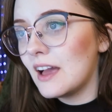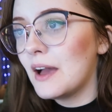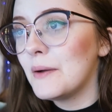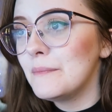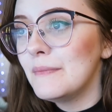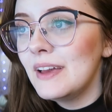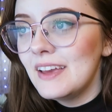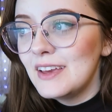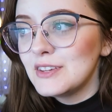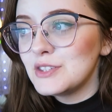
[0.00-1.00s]

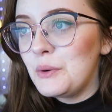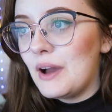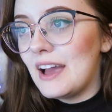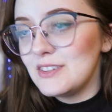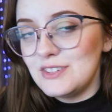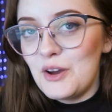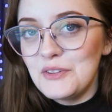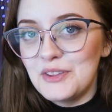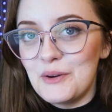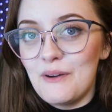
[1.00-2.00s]
So as y'all
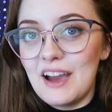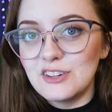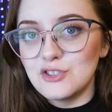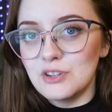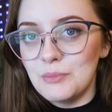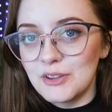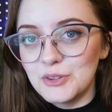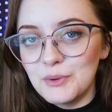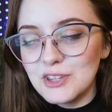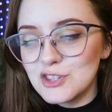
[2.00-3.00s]
know, I stream on
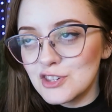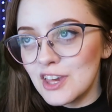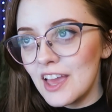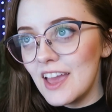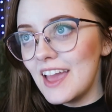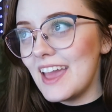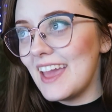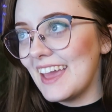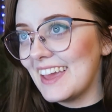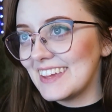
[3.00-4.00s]
Twitch,
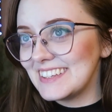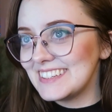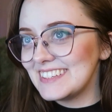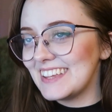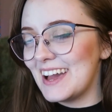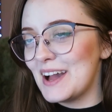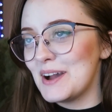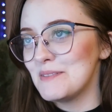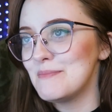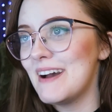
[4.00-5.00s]
and
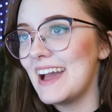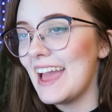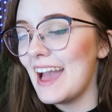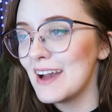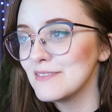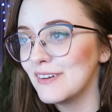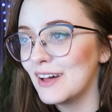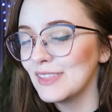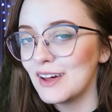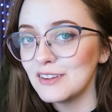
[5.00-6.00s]
I have
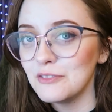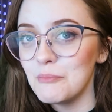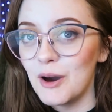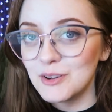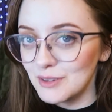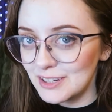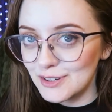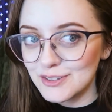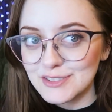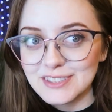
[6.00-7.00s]
a lot of
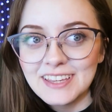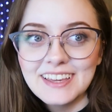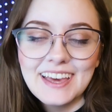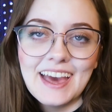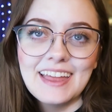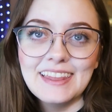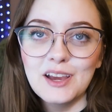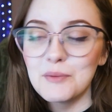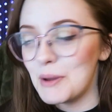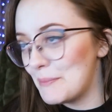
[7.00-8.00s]
moderators, and they
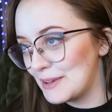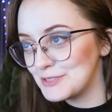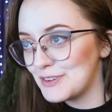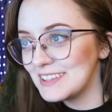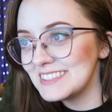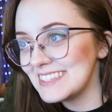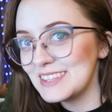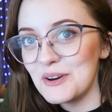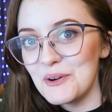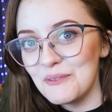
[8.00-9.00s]
are my best friends
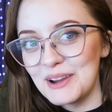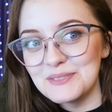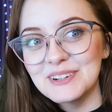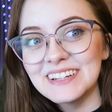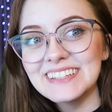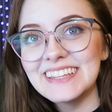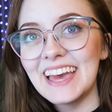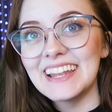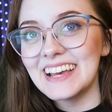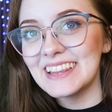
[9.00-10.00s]
in the whole wide world,
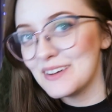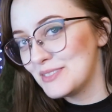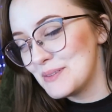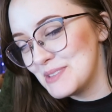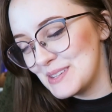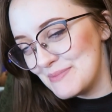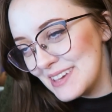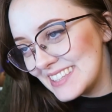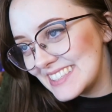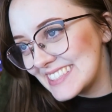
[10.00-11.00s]
and I love them to
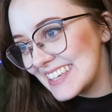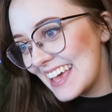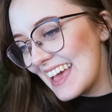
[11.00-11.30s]
bits.